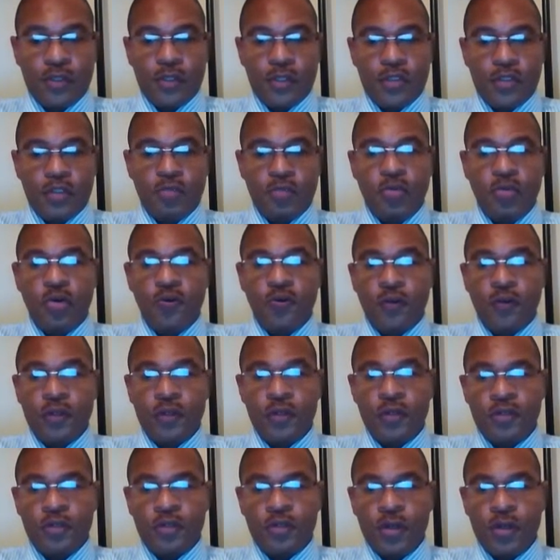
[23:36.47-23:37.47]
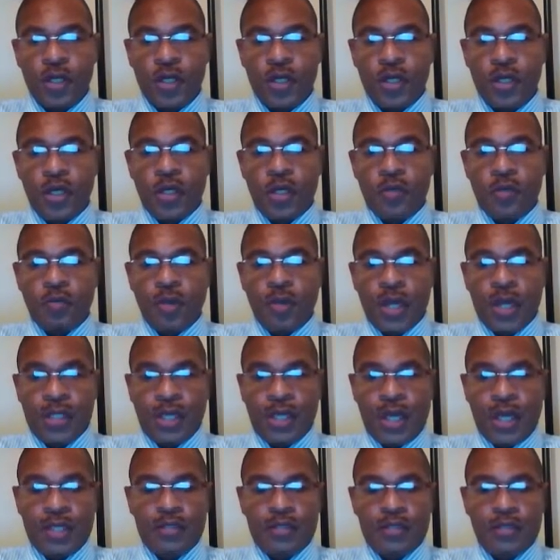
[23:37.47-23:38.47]
She moved into it May
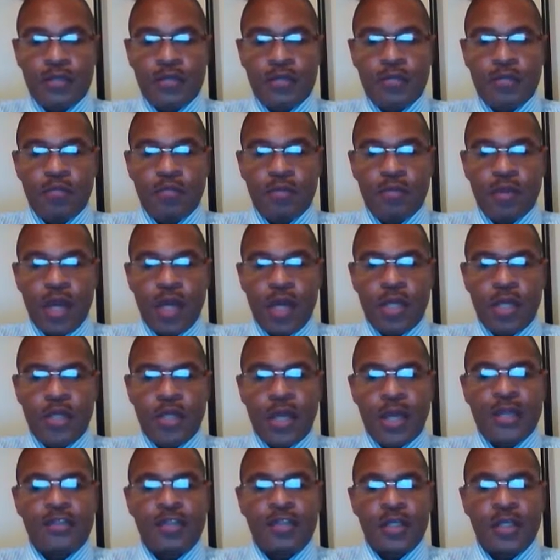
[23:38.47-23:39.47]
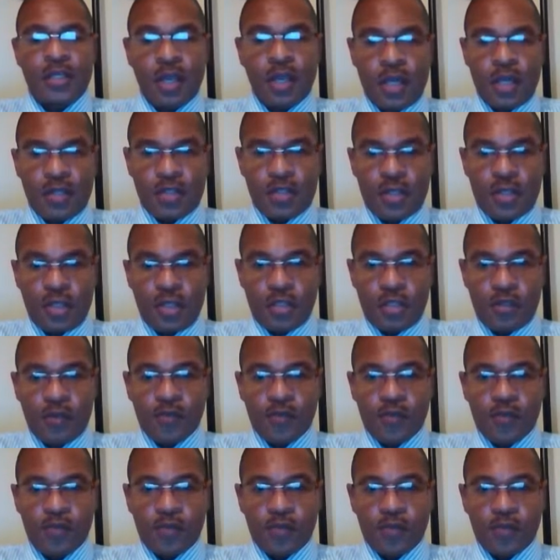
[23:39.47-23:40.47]

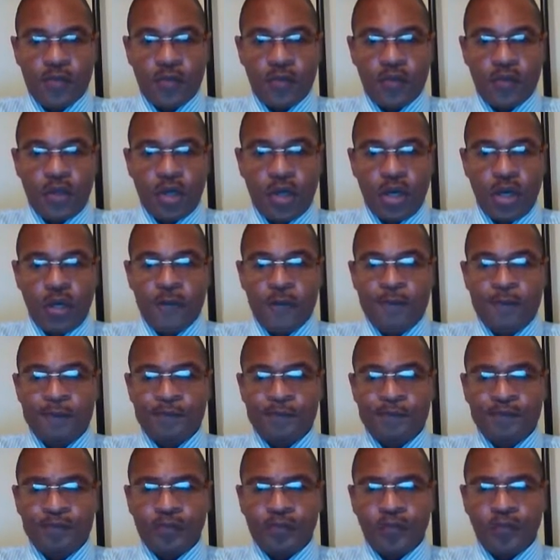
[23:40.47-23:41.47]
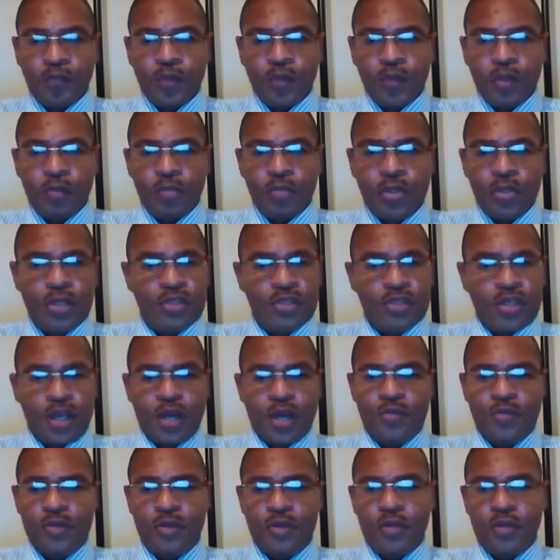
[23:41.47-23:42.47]
1918. Okay, big
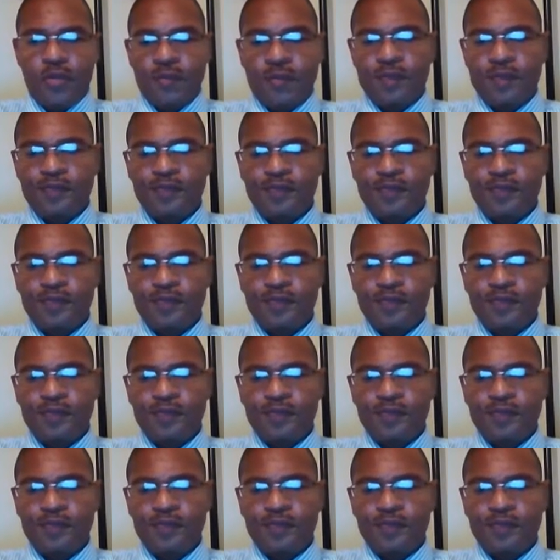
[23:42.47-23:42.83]
time thing.